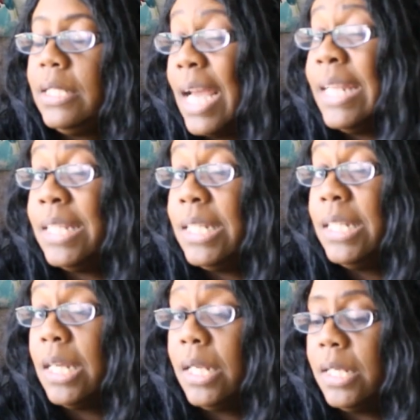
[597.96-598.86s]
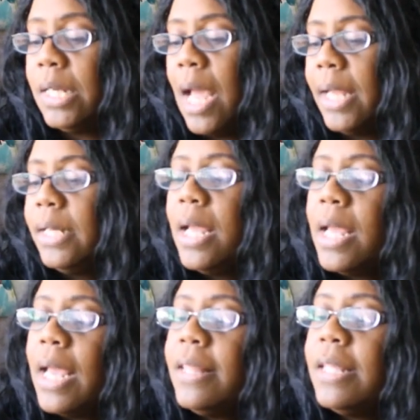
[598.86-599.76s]
nineteen ninety-nine.
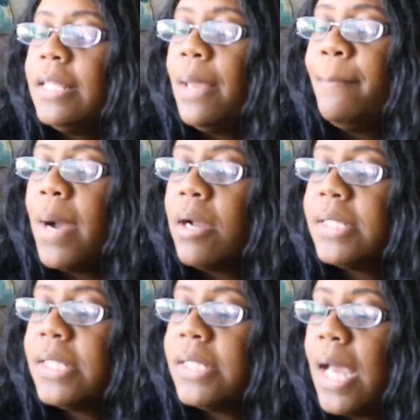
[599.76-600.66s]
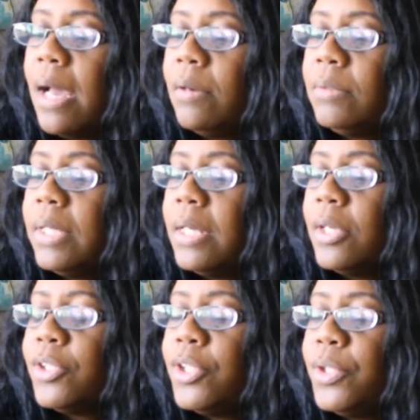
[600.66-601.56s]
And then they marked it down
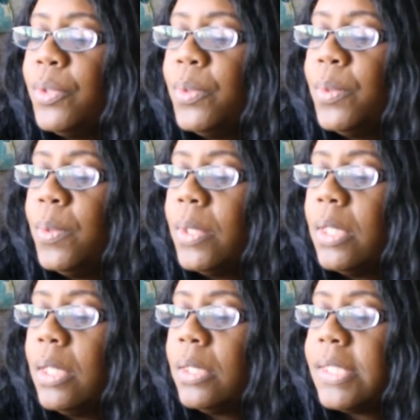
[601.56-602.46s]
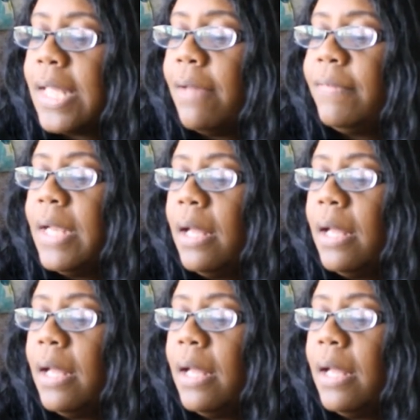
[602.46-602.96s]
to seven